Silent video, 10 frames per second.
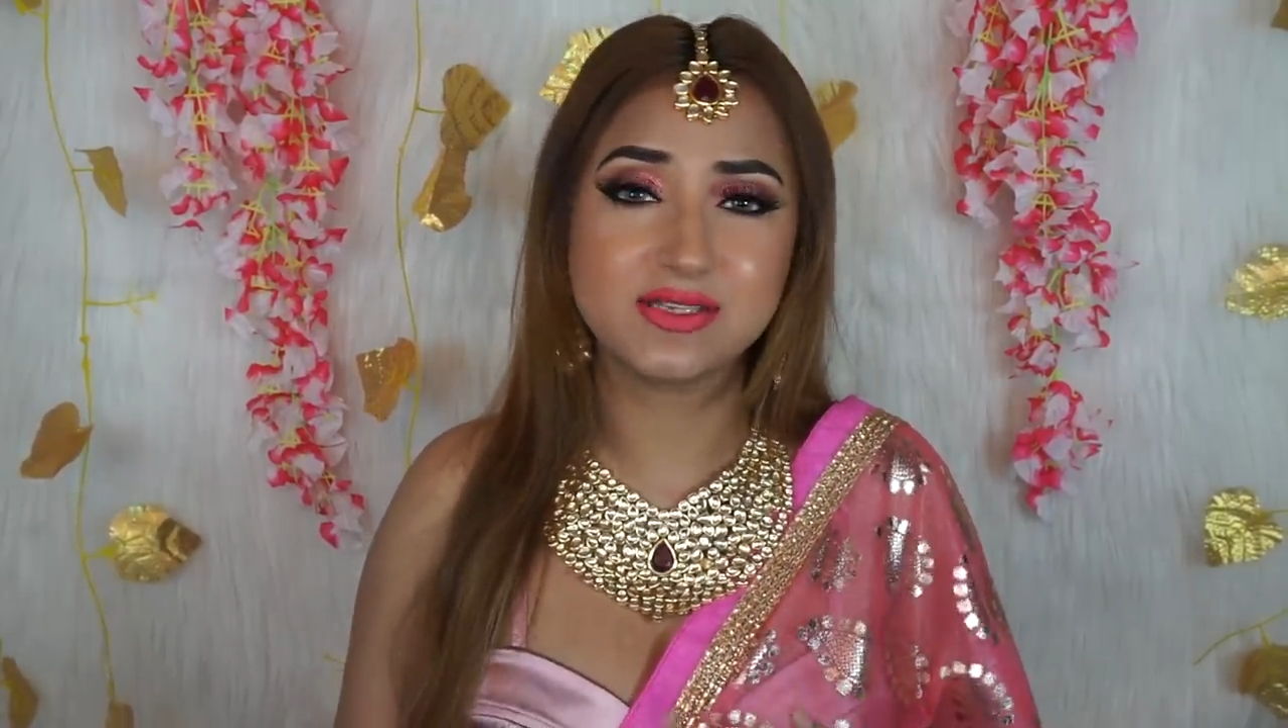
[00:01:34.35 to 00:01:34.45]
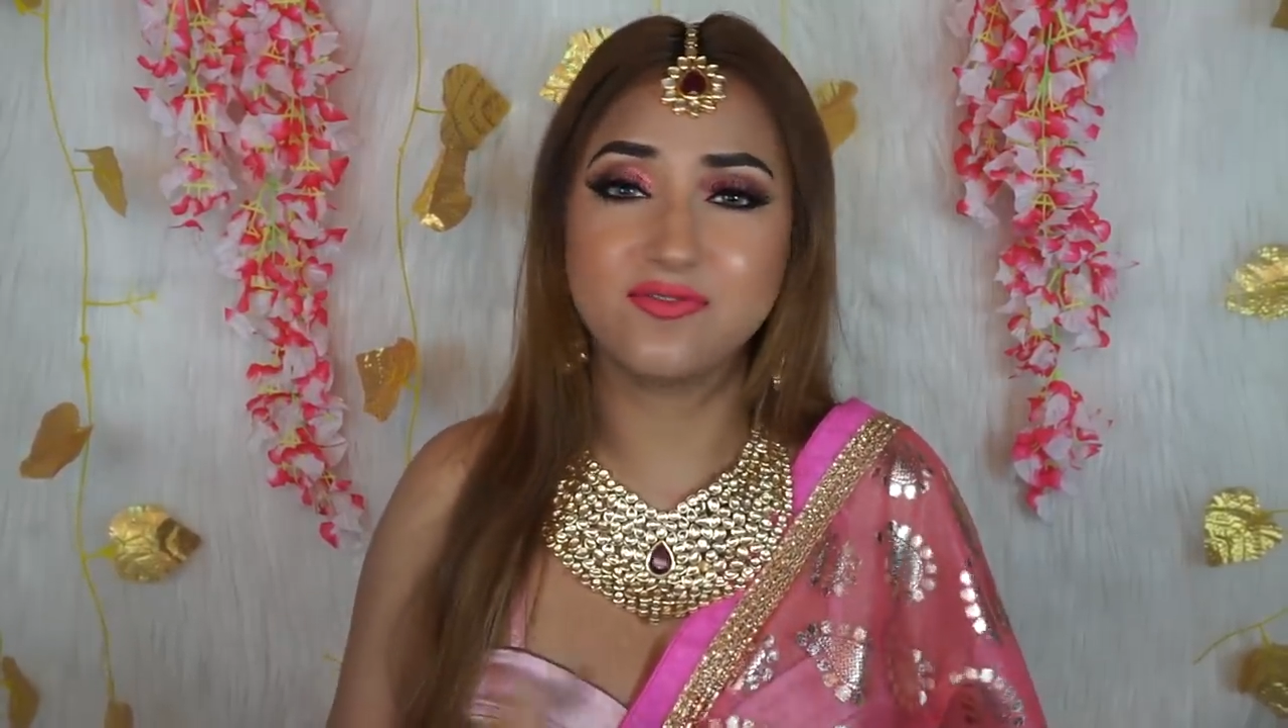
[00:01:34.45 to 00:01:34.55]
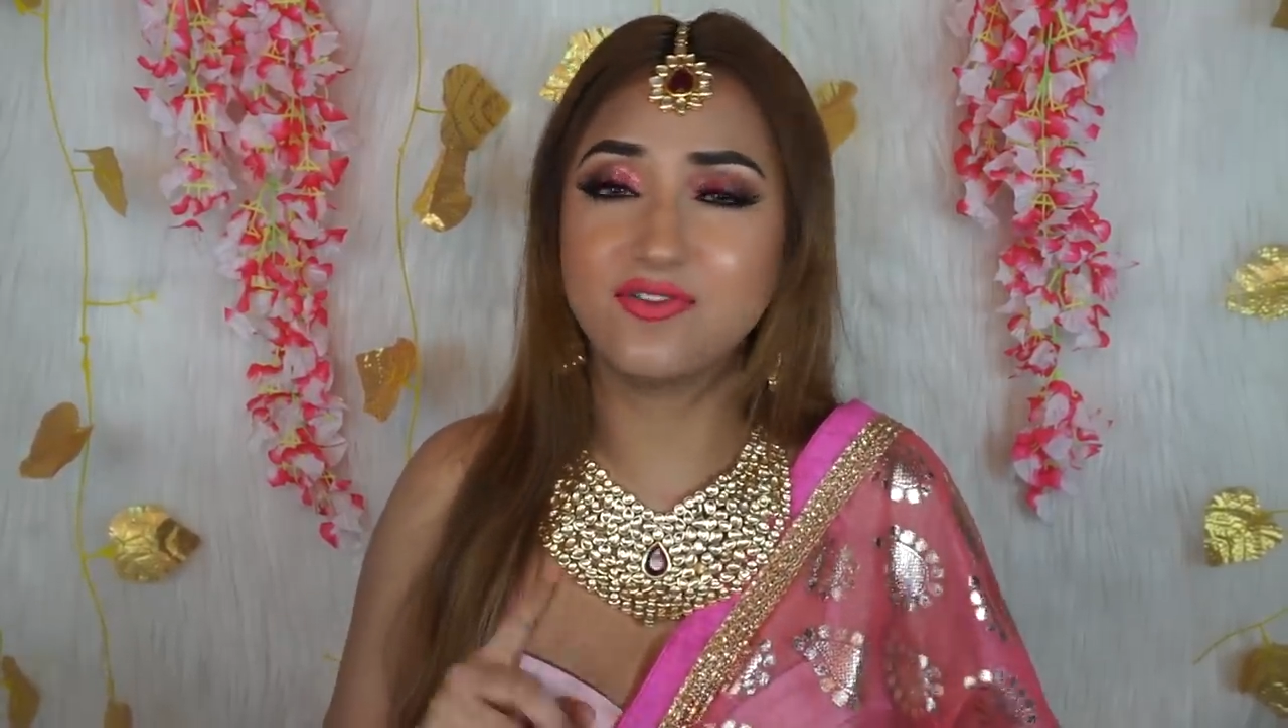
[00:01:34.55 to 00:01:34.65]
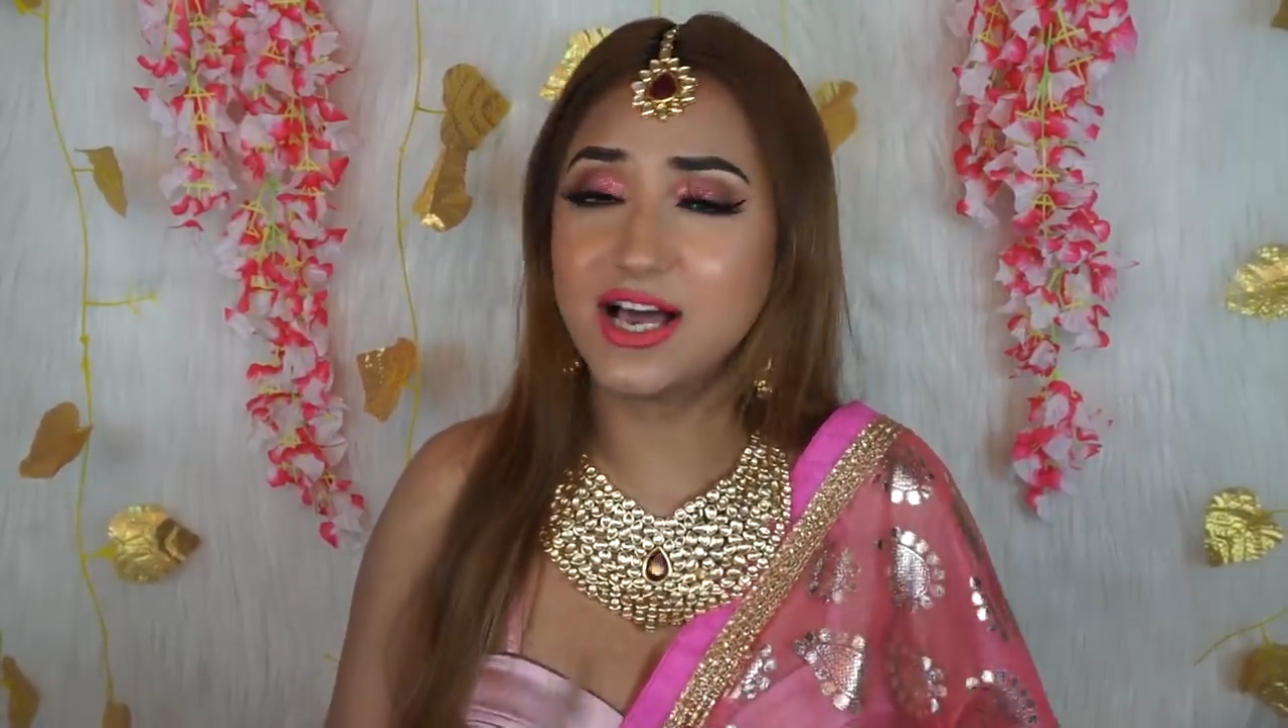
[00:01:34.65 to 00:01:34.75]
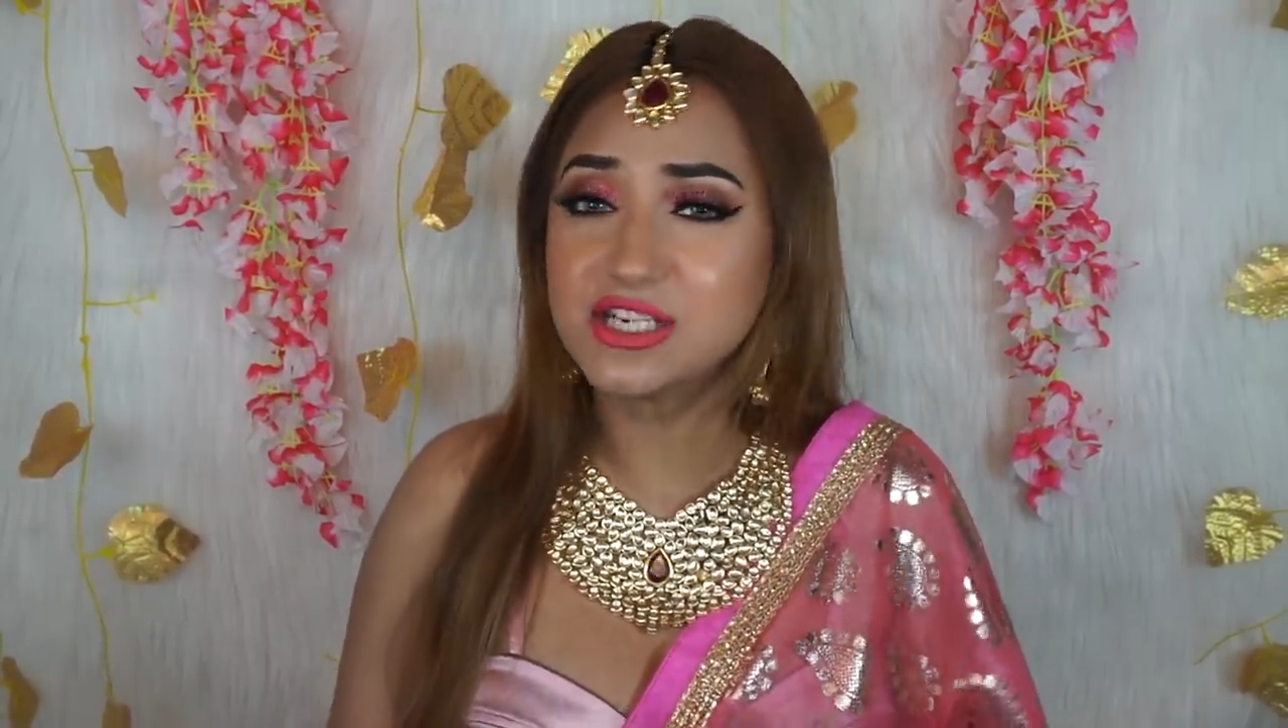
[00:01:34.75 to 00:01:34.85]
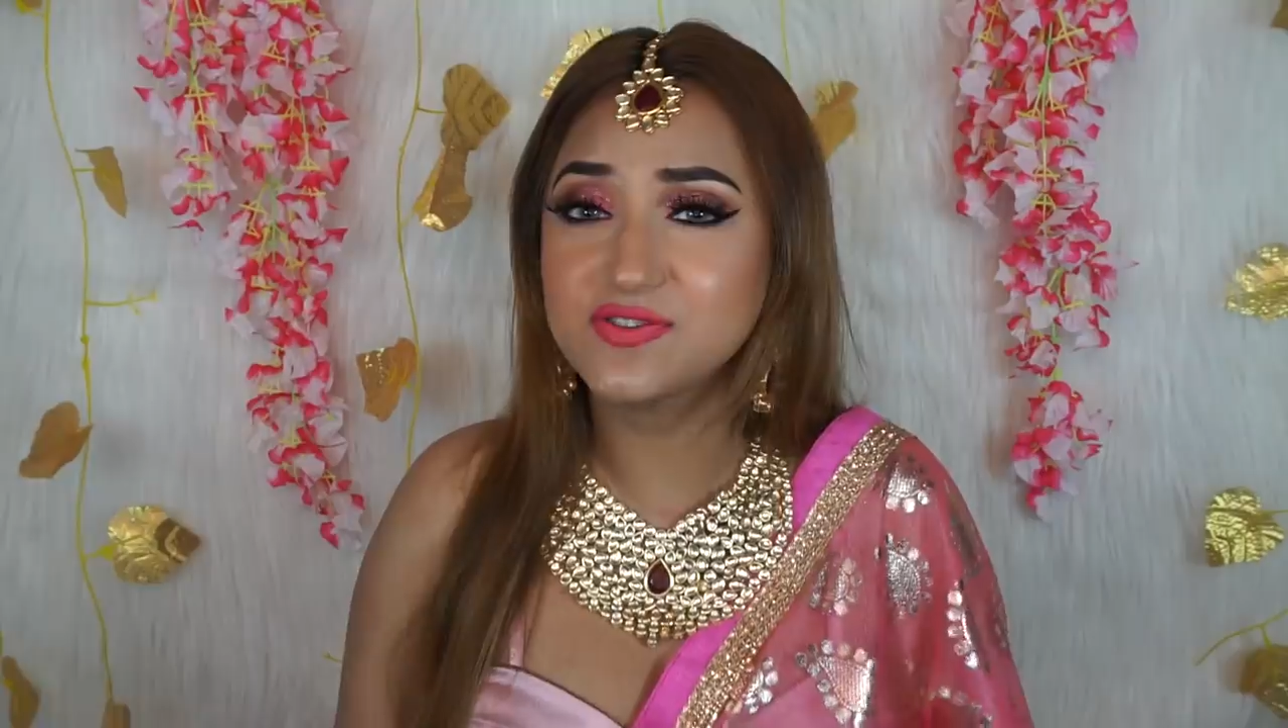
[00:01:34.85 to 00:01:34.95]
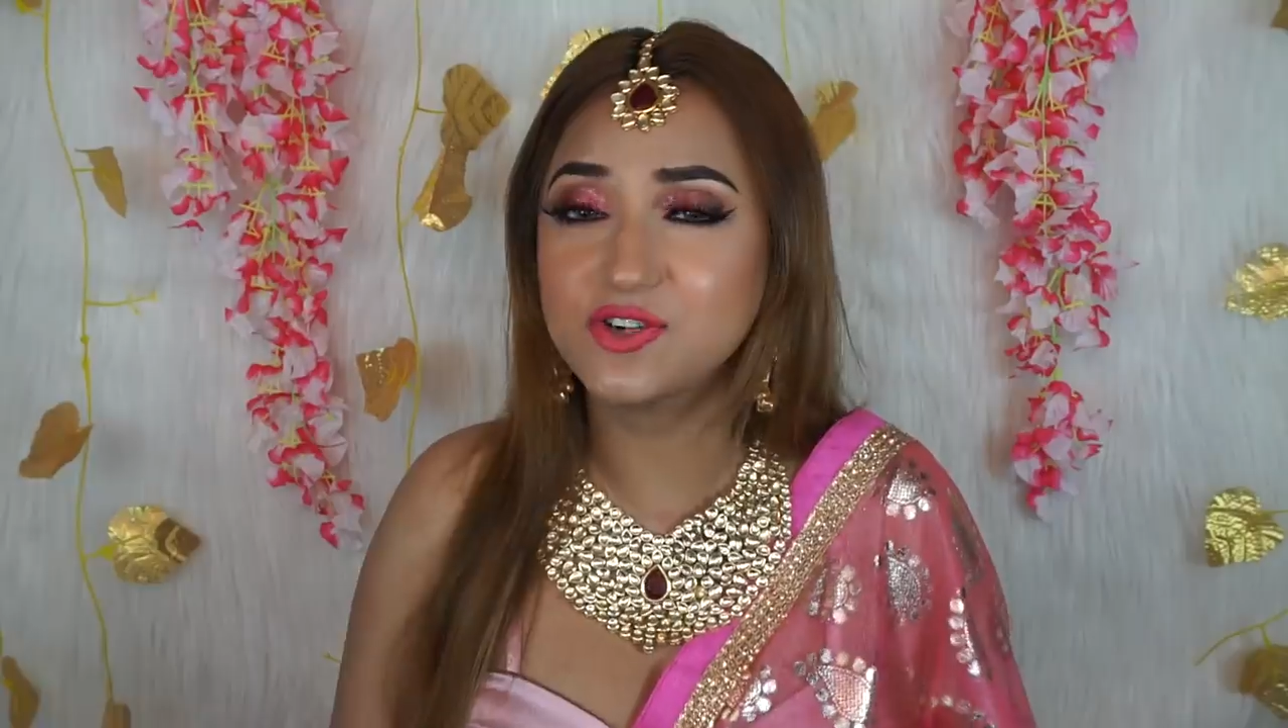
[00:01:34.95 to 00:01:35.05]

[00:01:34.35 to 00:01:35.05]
in flash